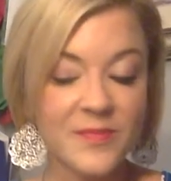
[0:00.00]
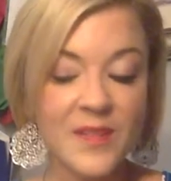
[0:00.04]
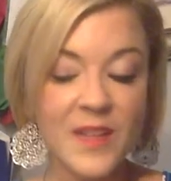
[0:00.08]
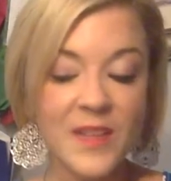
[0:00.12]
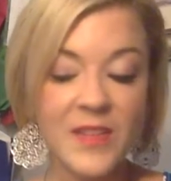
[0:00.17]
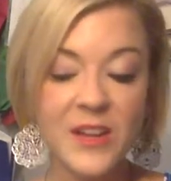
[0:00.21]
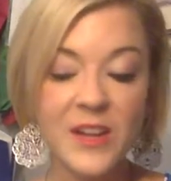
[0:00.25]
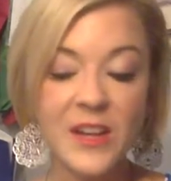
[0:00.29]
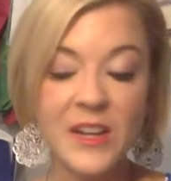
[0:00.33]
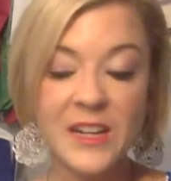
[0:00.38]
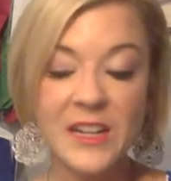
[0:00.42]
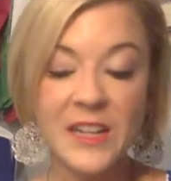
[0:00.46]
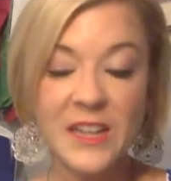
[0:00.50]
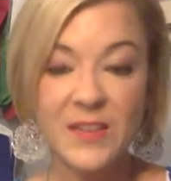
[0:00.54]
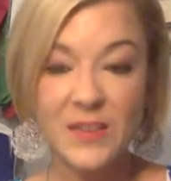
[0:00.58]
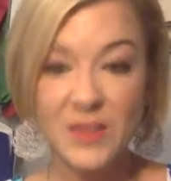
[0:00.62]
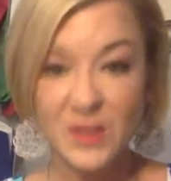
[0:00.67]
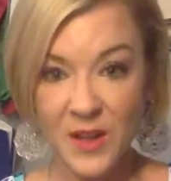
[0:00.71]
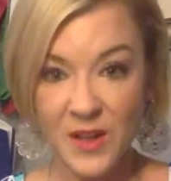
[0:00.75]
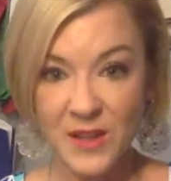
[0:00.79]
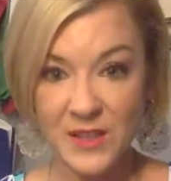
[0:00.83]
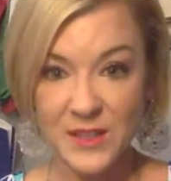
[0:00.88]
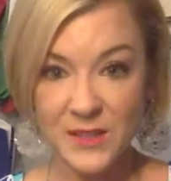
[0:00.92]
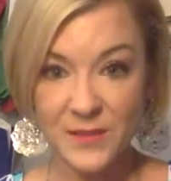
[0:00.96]
They're going to give
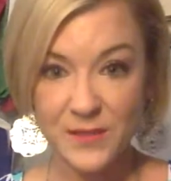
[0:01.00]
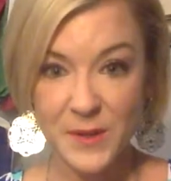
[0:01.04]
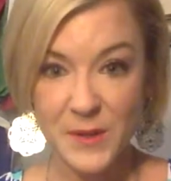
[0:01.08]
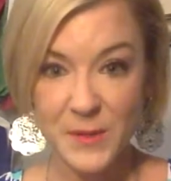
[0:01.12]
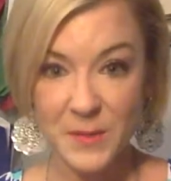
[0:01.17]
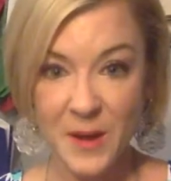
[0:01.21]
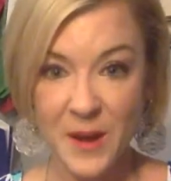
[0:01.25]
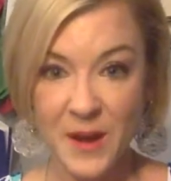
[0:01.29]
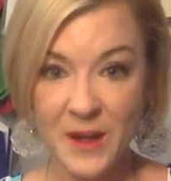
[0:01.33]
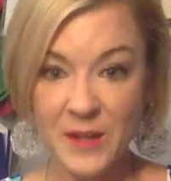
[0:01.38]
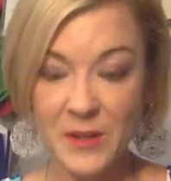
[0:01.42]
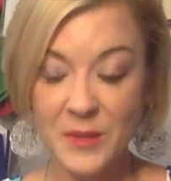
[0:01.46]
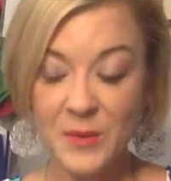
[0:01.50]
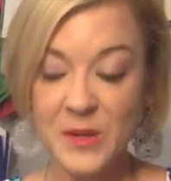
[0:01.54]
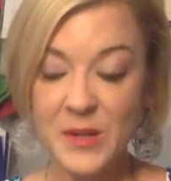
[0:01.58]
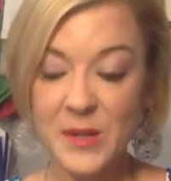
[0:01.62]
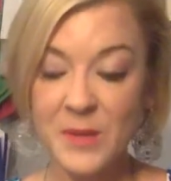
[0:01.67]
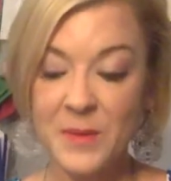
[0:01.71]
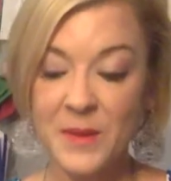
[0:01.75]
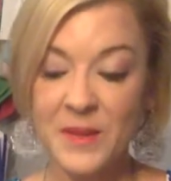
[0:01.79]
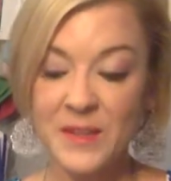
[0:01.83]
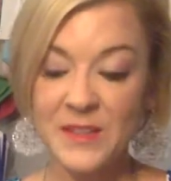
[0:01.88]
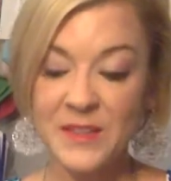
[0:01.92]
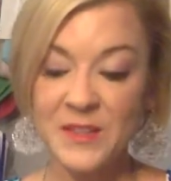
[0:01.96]
you lots of free product when you
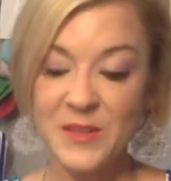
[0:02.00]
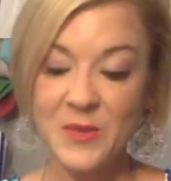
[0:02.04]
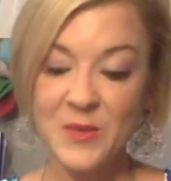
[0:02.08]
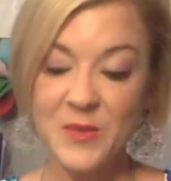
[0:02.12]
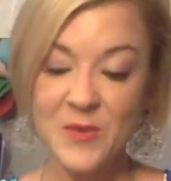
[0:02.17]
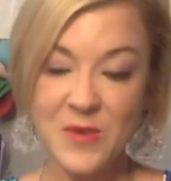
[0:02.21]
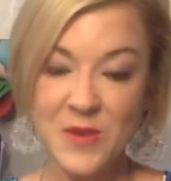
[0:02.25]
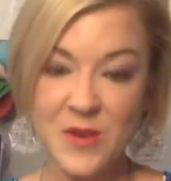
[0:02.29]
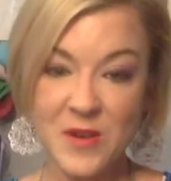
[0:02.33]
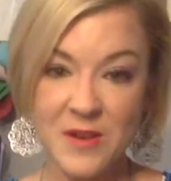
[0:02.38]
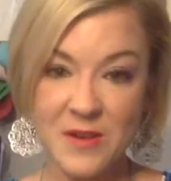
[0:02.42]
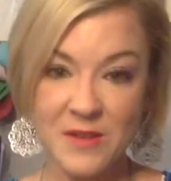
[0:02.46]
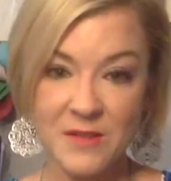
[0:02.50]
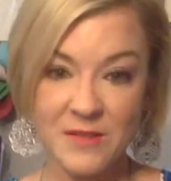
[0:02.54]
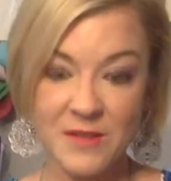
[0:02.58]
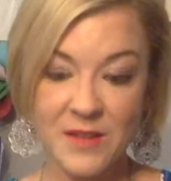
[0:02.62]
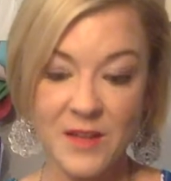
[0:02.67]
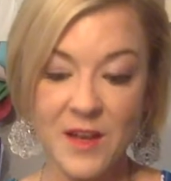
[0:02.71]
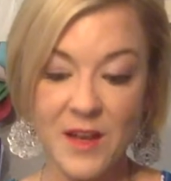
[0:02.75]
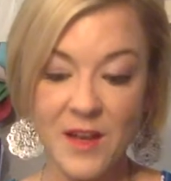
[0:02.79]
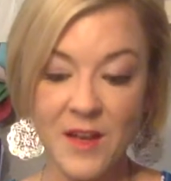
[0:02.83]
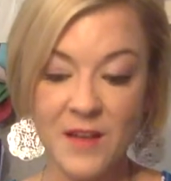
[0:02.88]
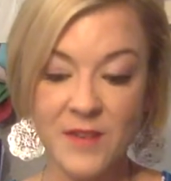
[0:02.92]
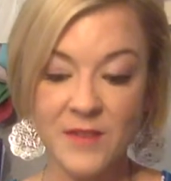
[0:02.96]
place an order
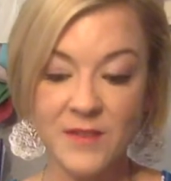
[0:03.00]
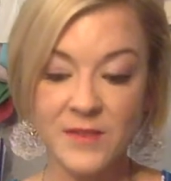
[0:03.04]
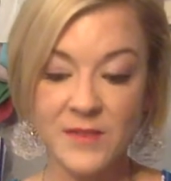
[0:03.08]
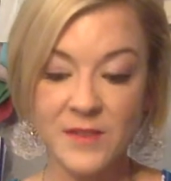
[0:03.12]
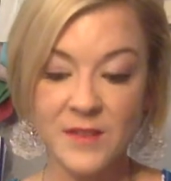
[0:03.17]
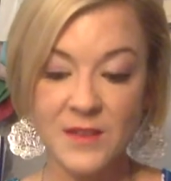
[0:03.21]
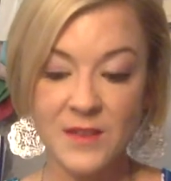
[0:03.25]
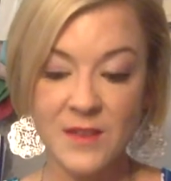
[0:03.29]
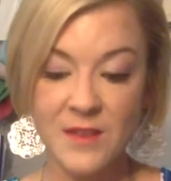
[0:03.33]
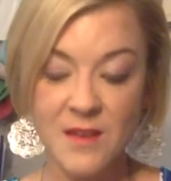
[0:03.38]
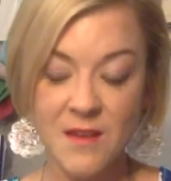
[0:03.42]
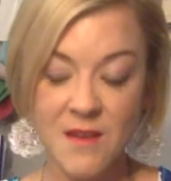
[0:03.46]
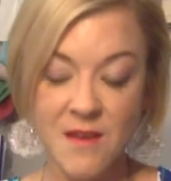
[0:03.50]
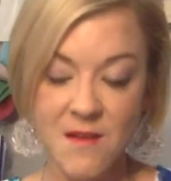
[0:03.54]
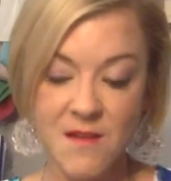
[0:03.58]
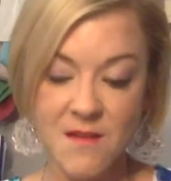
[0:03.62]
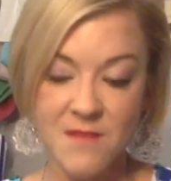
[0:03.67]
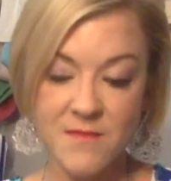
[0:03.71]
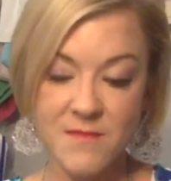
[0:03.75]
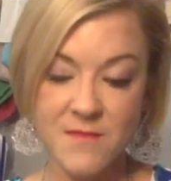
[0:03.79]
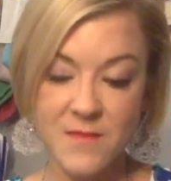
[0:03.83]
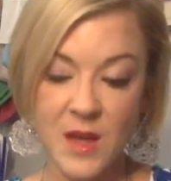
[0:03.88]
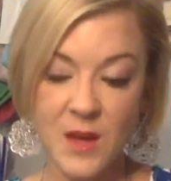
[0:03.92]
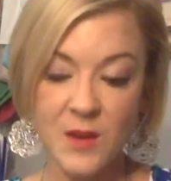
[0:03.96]
of
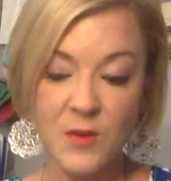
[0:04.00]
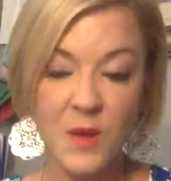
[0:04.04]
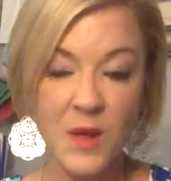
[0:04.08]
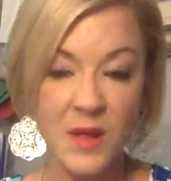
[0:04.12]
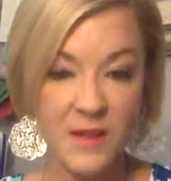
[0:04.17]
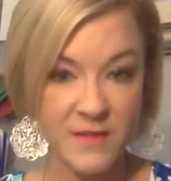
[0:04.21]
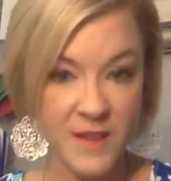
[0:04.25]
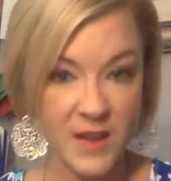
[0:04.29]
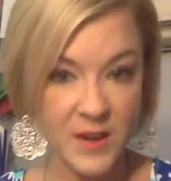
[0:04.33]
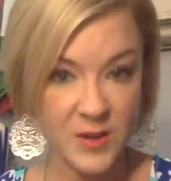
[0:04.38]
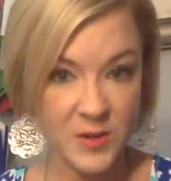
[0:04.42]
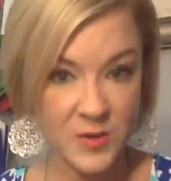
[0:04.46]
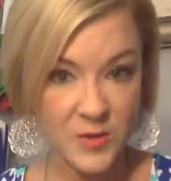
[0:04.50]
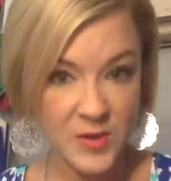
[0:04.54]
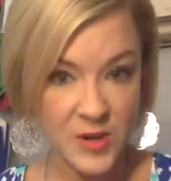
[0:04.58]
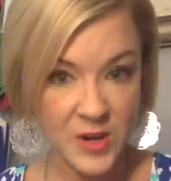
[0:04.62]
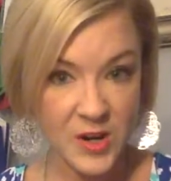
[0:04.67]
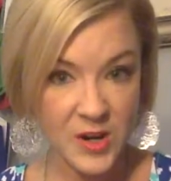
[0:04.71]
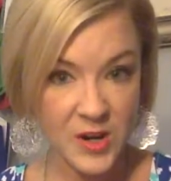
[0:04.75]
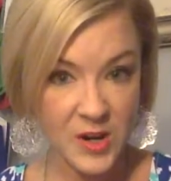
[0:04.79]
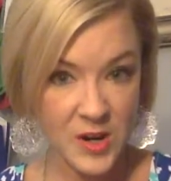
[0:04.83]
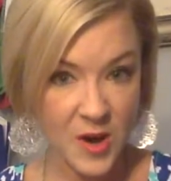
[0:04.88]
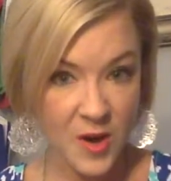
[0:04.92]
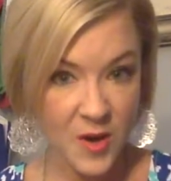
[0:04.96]
a qualified
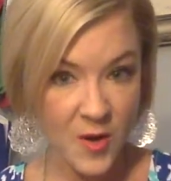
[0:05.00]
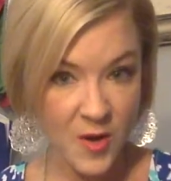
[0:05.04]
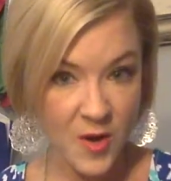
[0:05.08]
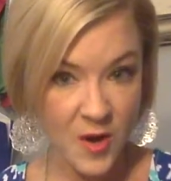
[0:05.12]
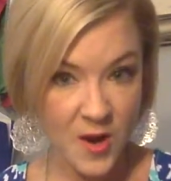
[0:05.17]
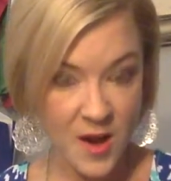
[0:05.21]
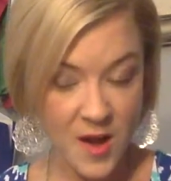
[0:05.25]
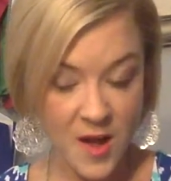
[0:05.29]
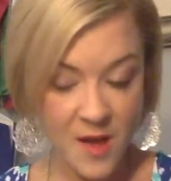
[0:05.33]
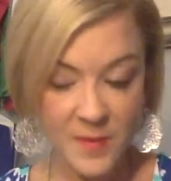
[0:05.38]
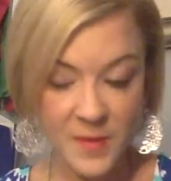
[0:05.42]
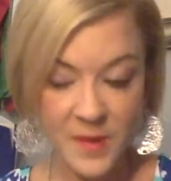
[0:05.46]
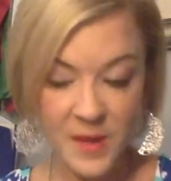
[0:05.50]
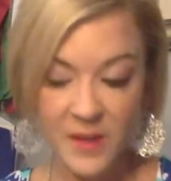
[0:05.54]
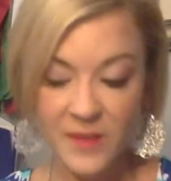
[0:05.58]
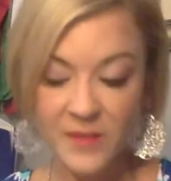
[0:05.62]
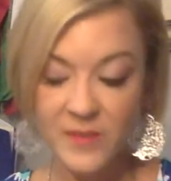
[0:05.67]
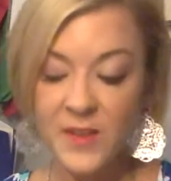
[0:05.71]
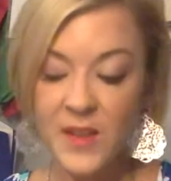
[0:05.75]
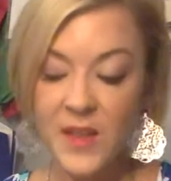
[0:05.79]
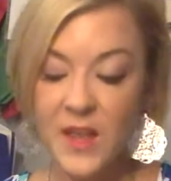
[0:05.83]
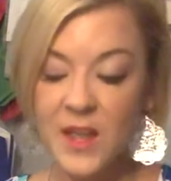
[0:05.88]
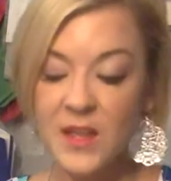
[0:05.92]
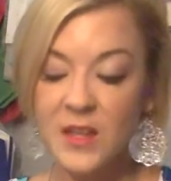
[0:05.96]
order or above
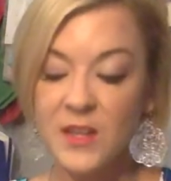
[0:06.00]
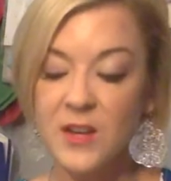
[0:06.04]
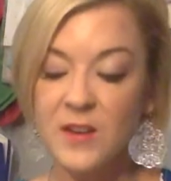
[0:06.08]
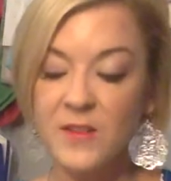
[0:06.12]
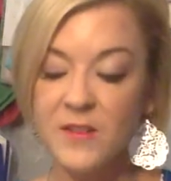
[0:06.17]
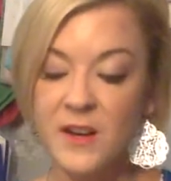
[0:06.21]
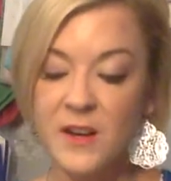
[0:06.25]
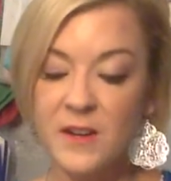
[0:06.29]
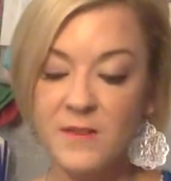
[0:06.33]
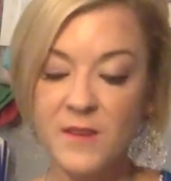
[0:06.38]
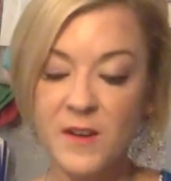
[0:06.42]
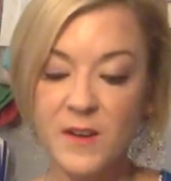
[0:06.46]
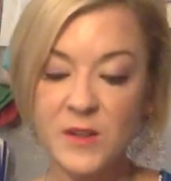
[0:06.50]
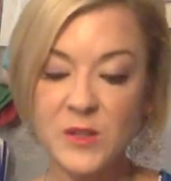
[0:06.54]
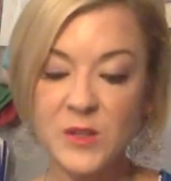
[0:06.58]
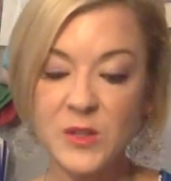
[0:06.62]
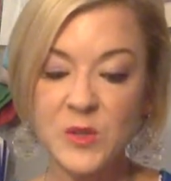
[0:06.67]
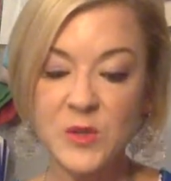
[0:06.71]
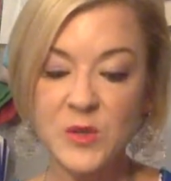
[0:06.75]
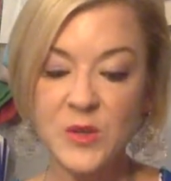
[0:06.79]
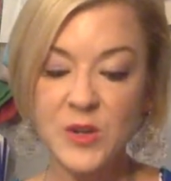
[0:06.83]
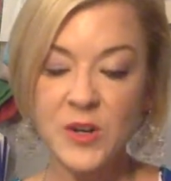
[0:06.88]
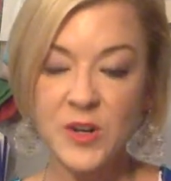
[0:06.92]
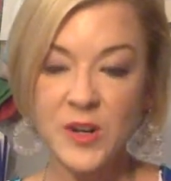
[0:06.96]
your very first
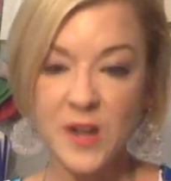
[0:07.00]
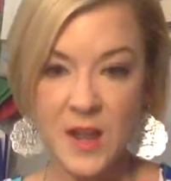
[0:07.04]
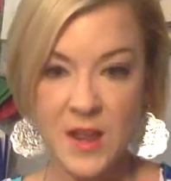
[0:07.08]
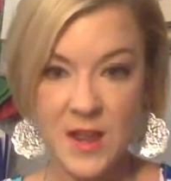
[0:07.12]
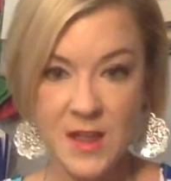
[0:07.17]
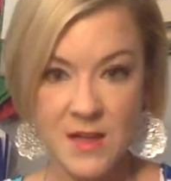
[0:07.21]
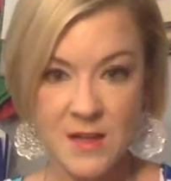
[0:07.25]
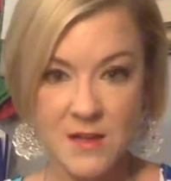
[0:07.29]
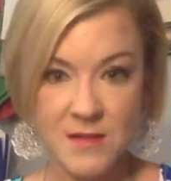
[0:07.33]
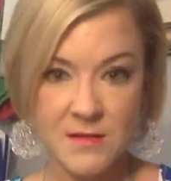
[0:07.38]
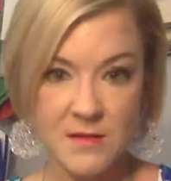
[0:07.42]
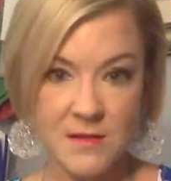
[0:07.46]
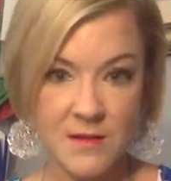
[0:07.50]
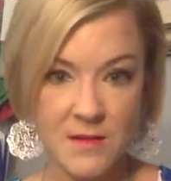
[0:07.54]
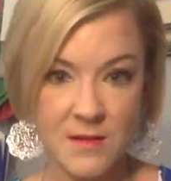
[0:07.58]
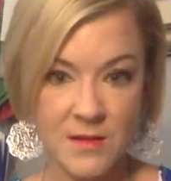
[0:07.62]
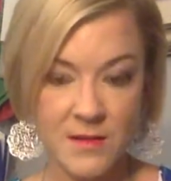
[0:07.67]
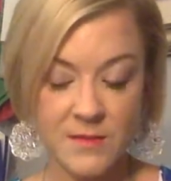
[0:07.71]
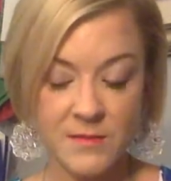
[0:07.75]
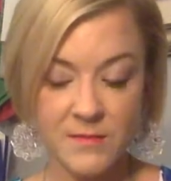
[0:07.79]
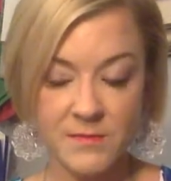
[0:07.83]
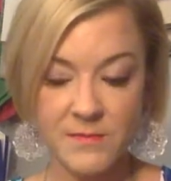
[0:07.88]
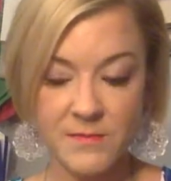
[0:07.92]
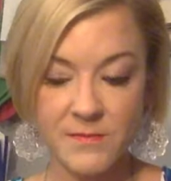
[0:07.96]
order in
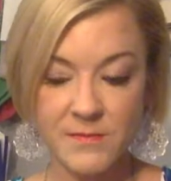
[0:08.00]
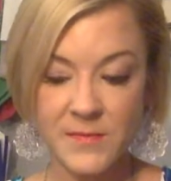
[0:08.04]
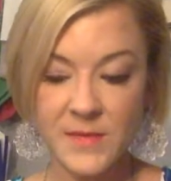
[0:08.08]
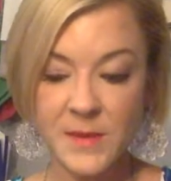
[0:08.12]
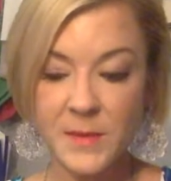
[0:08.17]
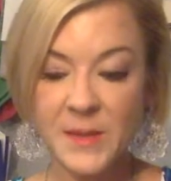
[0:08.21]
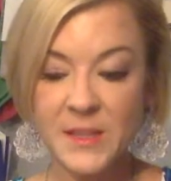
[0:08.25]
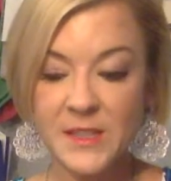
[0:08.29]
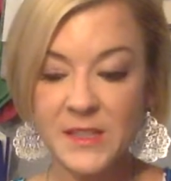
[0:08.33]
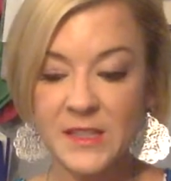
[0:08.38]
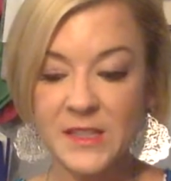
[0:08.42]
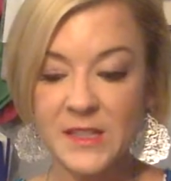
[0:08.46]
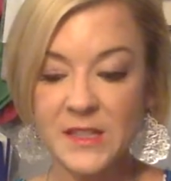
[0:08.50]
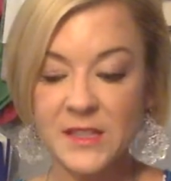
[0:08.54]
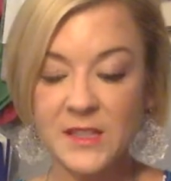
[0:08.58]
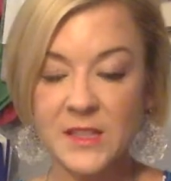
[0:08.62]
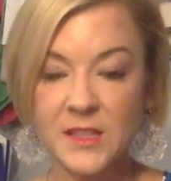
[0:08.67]
the business.